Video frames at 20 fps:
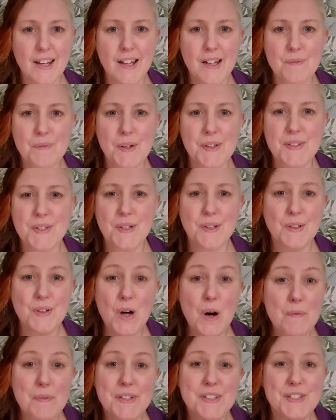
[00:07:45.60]
it's
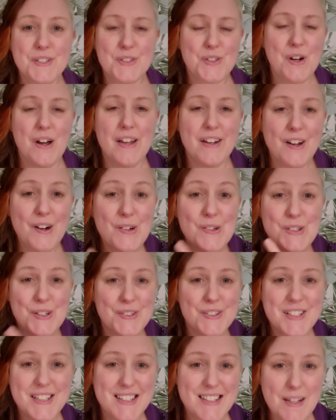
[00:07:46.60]
common to try and hold on
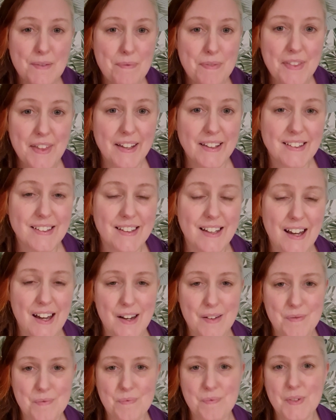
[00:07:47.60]
to something
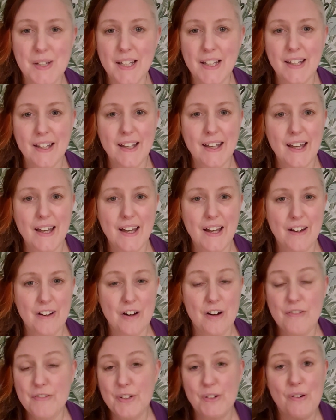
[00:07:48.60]

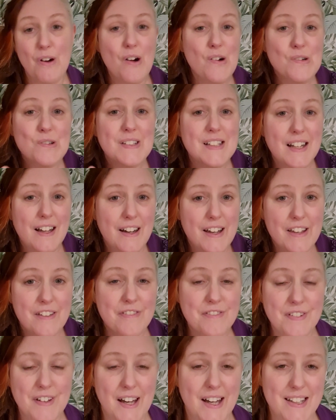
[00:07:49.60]
of your old
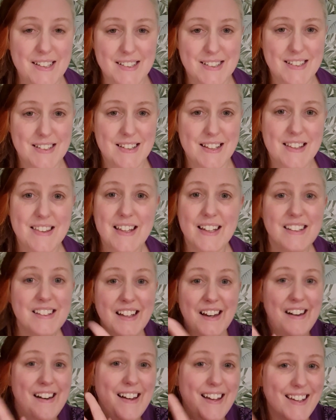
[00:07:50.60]
life, and the thing
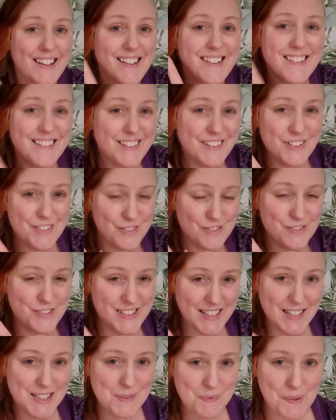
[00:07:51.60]
that I
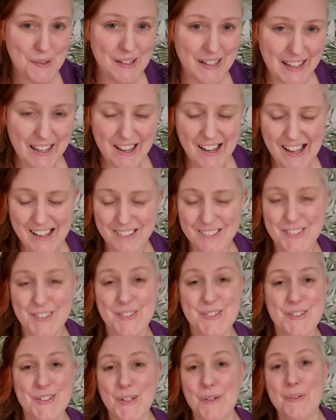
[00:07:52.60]
desperately held on
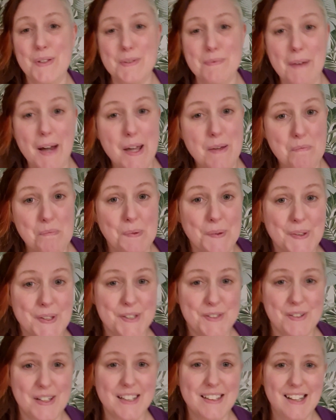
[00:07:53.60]
to was my
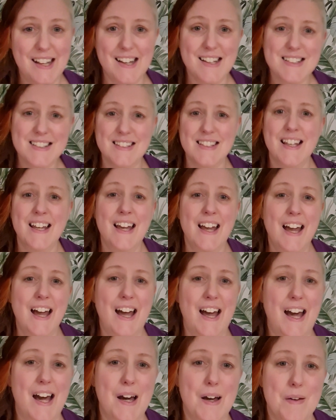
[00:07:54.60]
embroidery class,
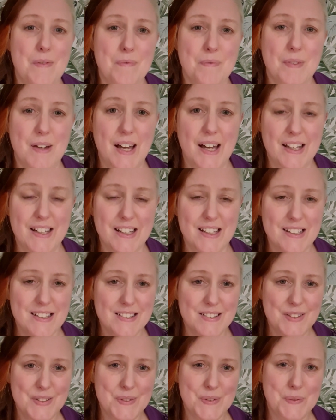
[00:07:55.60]
and it
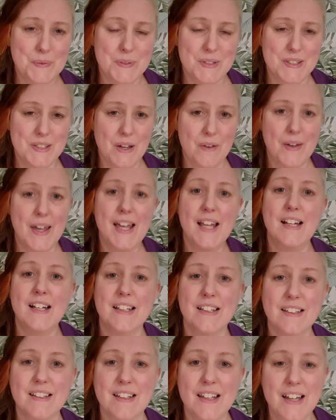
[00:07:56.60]
just was so
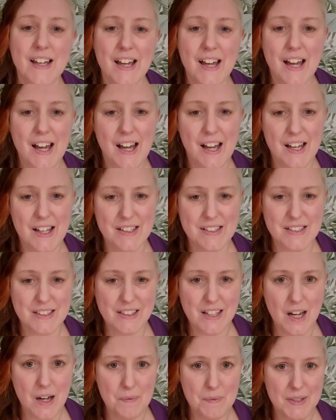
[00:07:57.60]
healing to
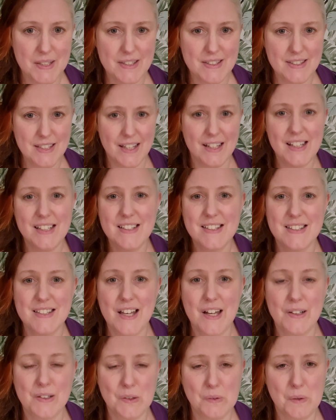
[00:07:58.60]
come and sit in
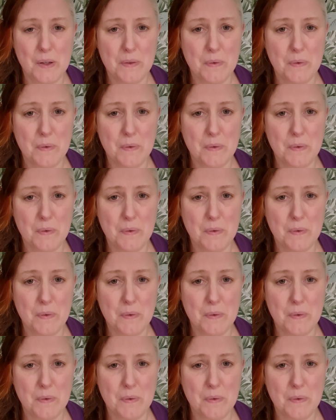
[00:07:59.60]
circle with